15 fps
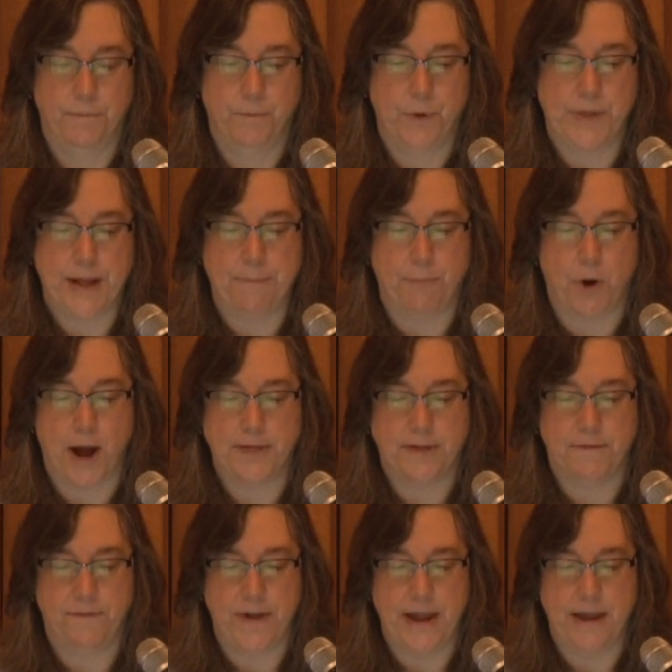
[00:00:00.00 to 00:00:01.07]
when they brought
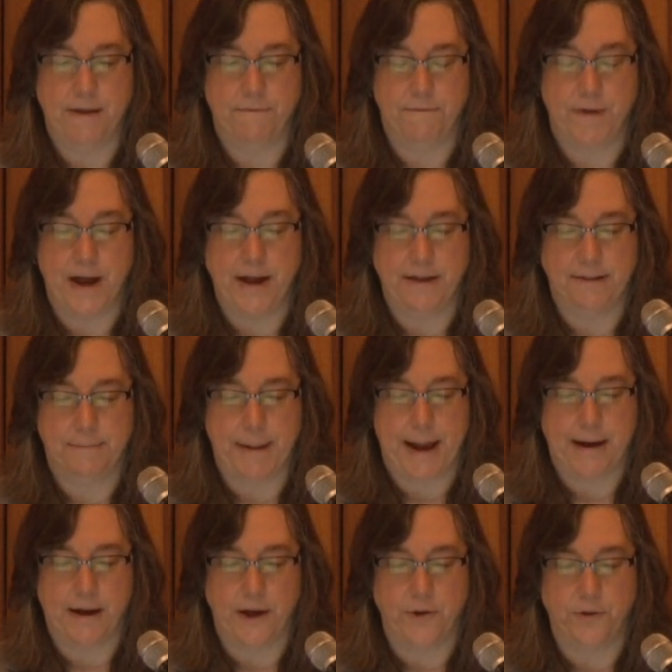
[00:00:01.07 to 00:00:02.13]
the funds
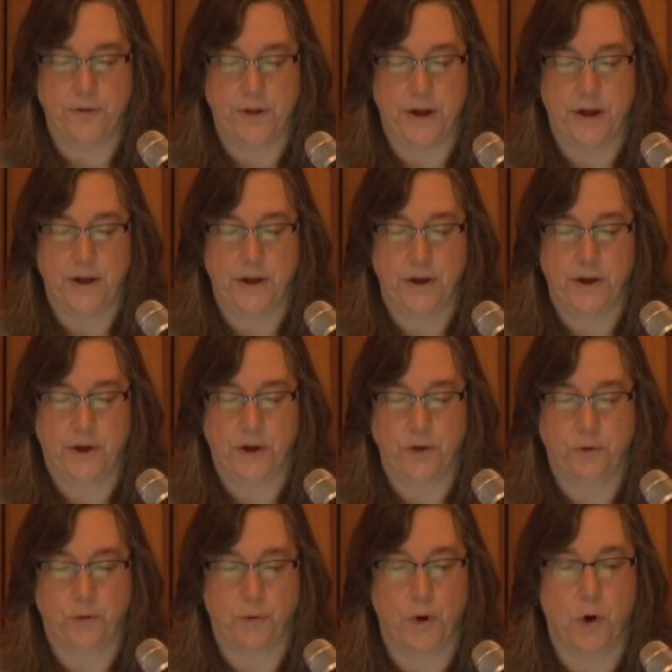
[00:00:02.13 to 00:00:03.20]
back under the
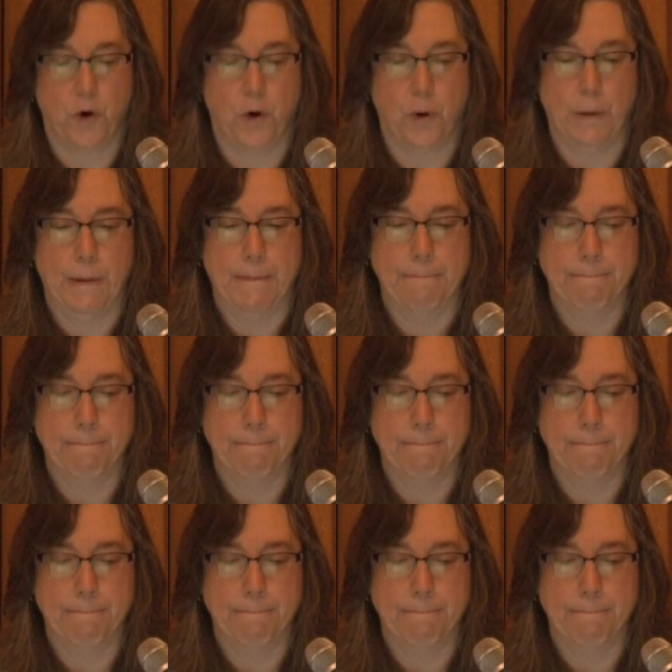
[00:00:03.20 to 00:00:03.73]
control,